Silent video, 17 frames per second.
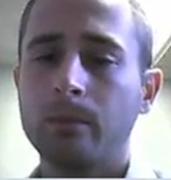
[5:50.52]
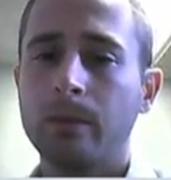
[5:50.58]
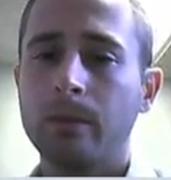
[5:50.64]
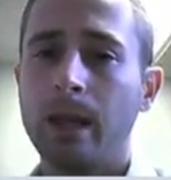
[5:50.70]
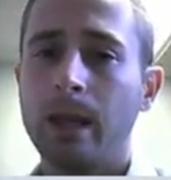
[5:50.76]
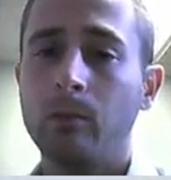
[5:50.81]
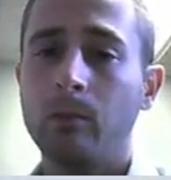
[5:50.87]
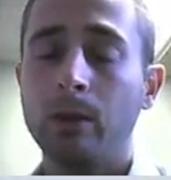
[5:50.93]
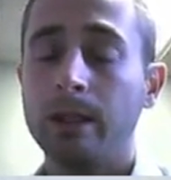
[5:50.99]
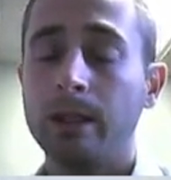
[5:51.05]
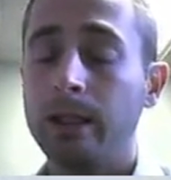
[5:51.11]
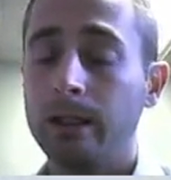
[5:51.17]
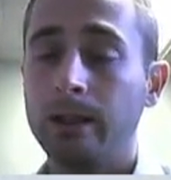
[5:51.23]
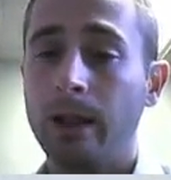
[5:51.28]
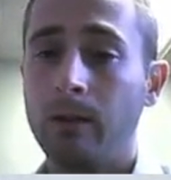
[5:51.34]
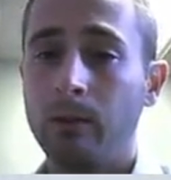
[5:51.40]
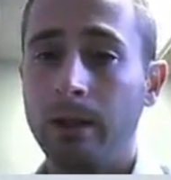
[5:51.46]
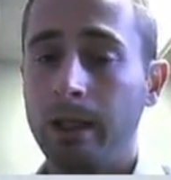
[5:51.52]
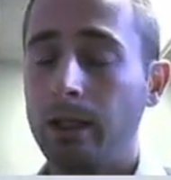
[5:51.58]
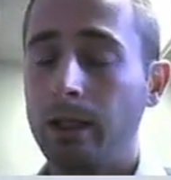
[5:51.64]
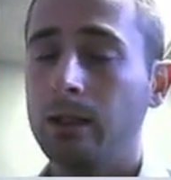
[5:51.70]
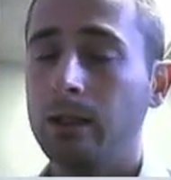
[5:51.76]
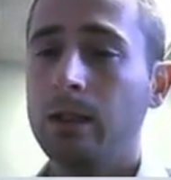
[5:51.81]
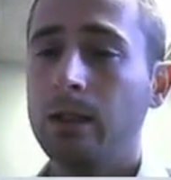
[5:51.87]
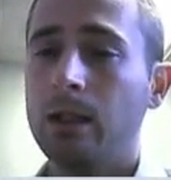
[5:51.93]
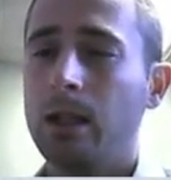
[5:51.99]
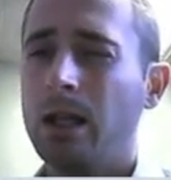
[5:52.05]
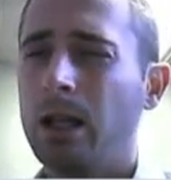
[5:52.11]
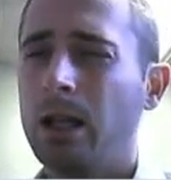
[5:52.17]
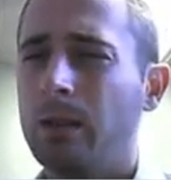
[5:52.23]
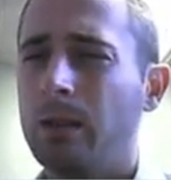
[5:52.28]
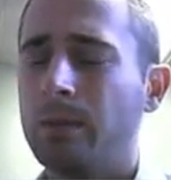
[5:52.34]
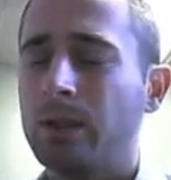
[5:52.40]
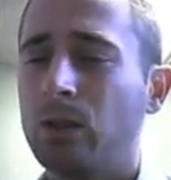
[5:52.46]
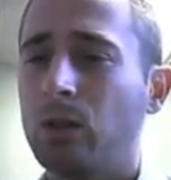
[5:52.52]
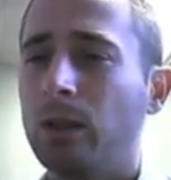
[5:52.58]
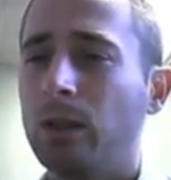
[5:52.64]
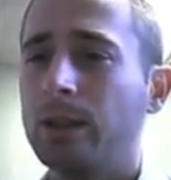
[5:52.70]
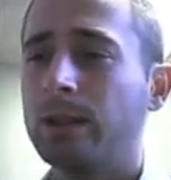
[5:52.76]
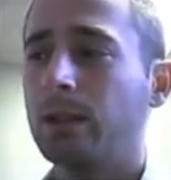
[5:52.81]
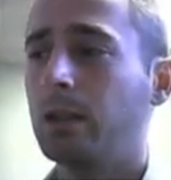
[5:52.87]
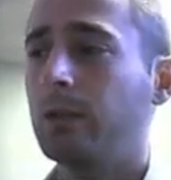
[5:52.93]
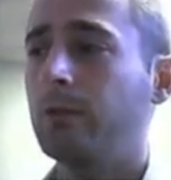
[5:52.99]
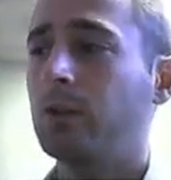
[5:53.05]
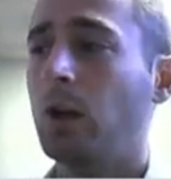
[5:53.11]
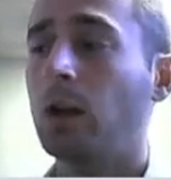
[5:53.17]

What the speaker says: that we did that week. So if